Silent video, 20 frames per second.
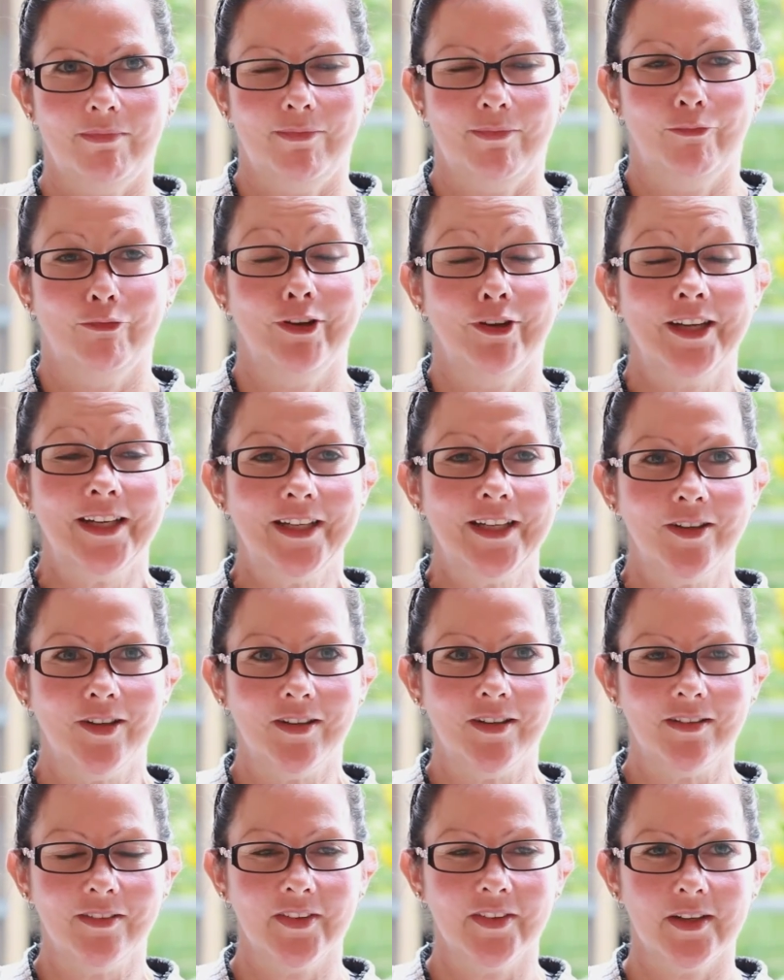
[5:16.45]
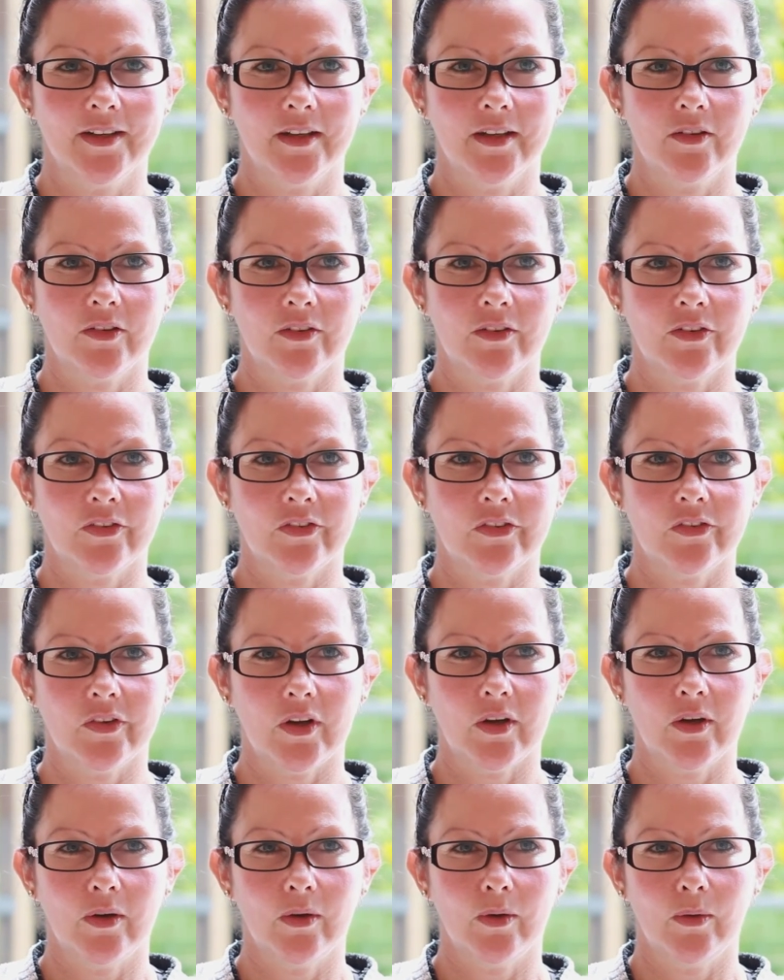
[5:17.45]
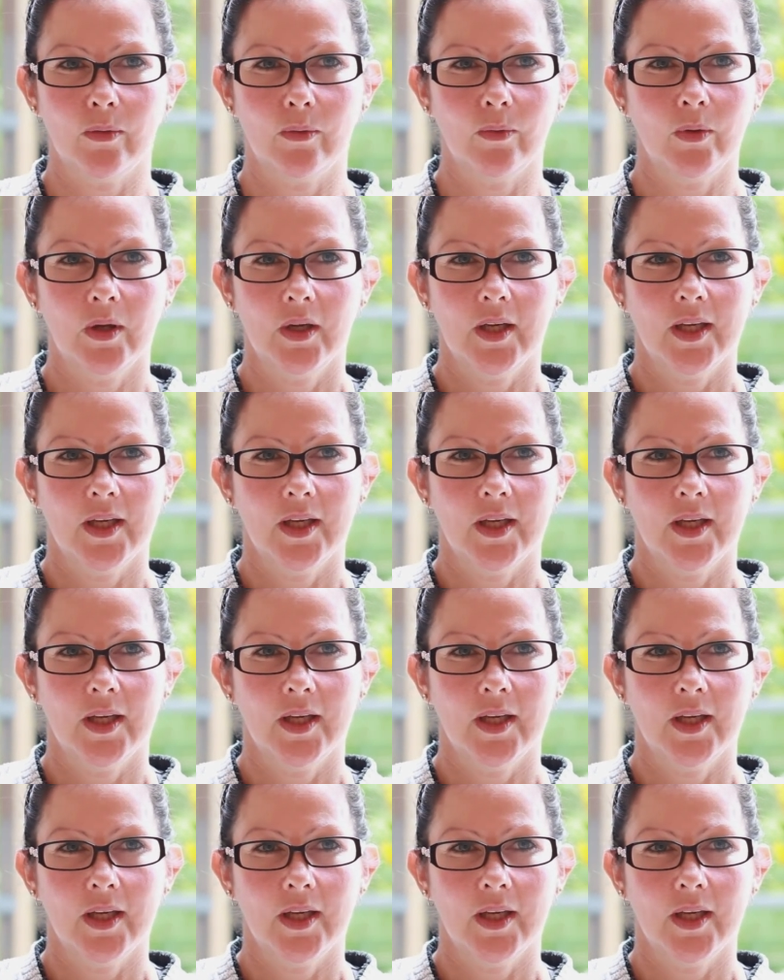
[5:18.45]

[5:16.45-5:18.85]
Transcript: real. They're just so